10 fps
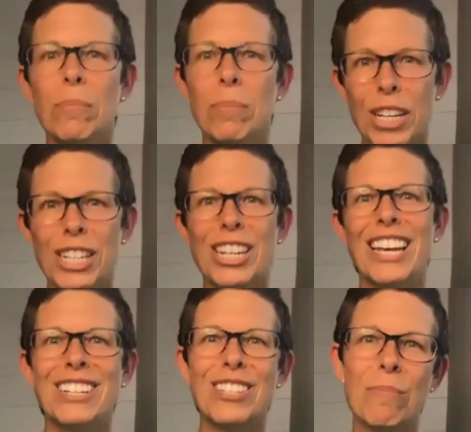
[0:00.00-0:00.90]

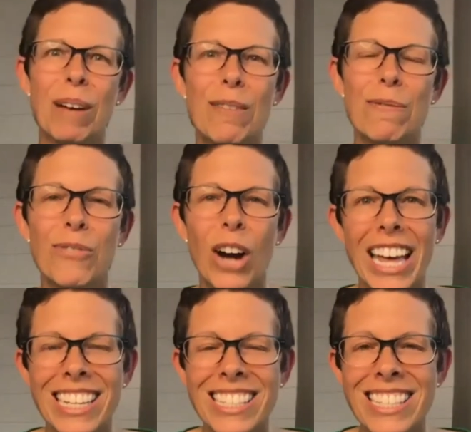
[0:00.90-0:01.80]
preaching to my
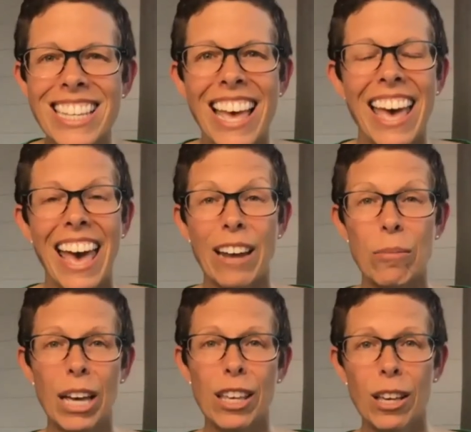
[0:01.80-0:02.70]
friends and
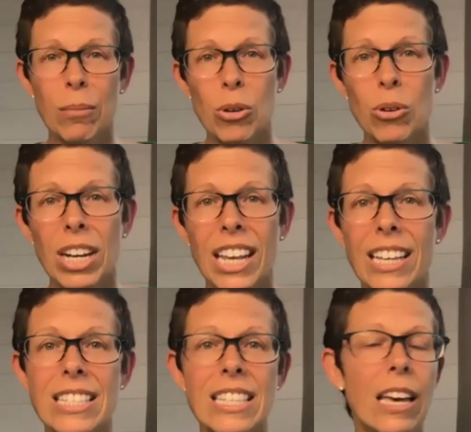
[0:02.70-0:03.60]
my community
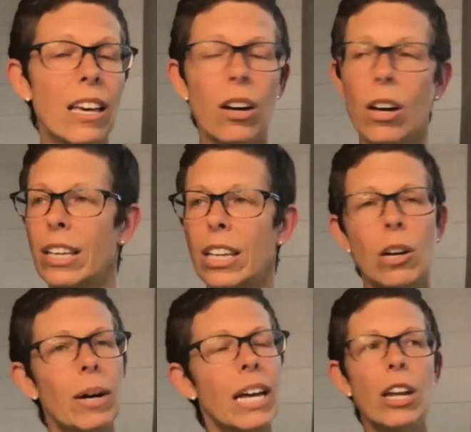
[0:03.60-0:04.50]
it's like you know
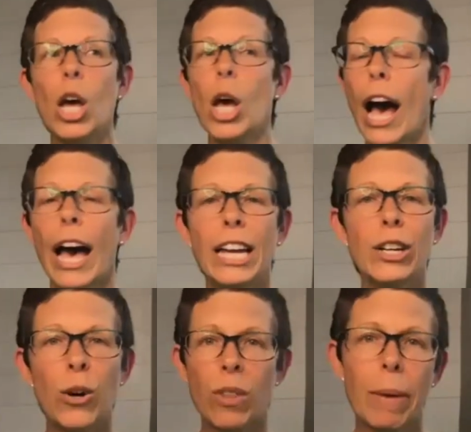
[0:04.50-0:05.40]
what i
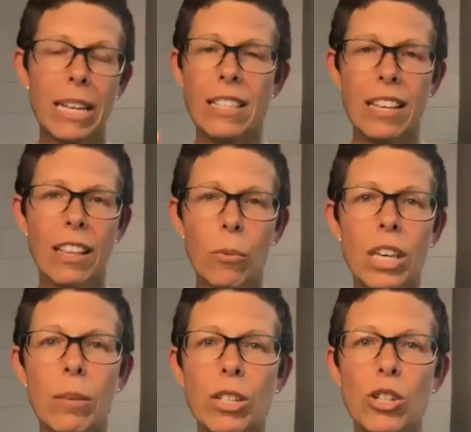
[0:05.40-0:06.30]
know the best thing that we
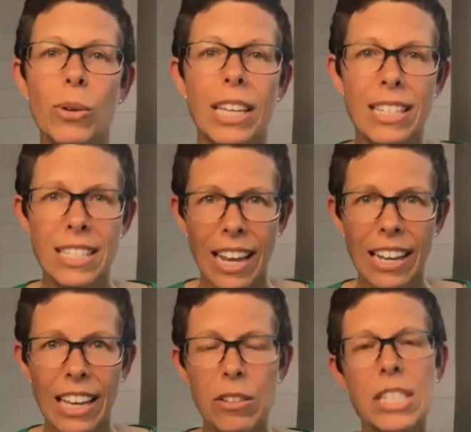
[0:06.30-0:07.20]
can be doing is getting
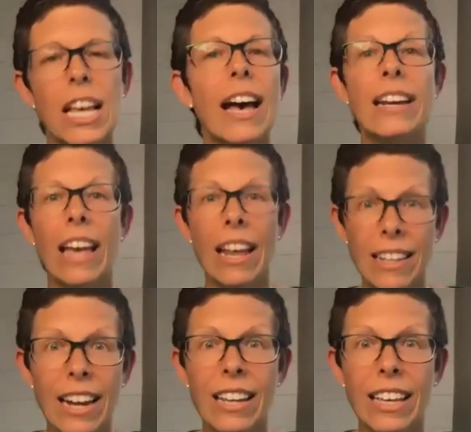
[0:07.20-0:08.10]
outside and
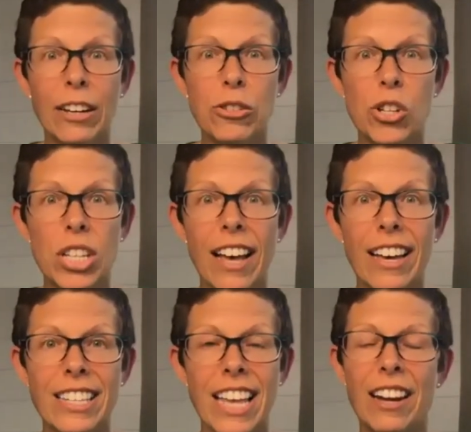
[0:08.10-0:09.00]
getting
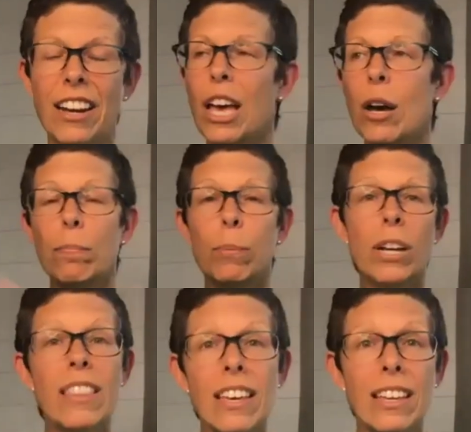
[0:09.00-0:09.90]
exercise and
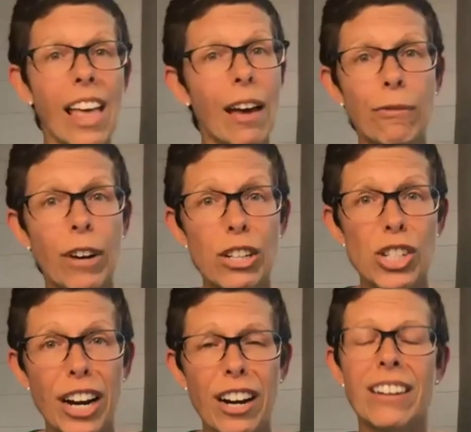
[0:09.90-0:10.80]
breathing in that fresh
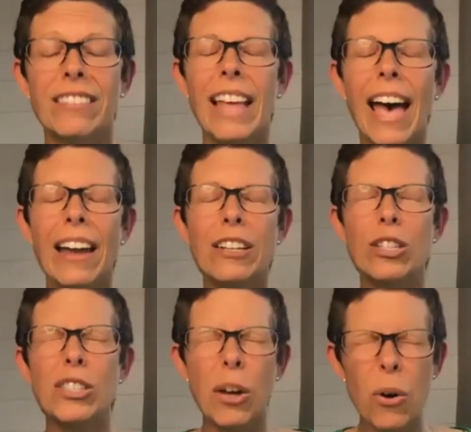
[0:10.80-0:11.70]
air that is
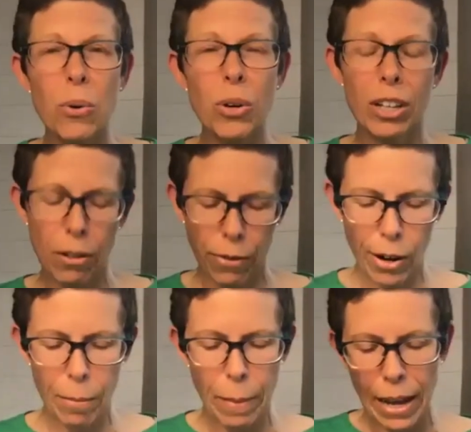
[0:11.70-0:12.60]
so good for
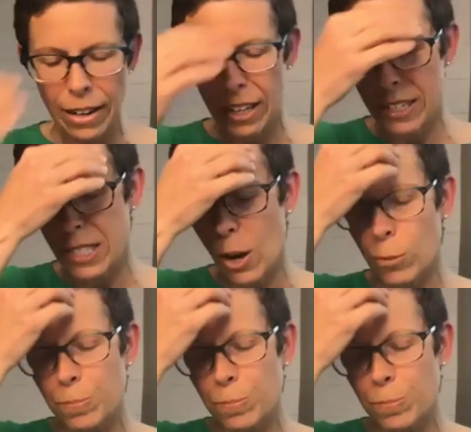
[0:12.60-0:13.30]
our body so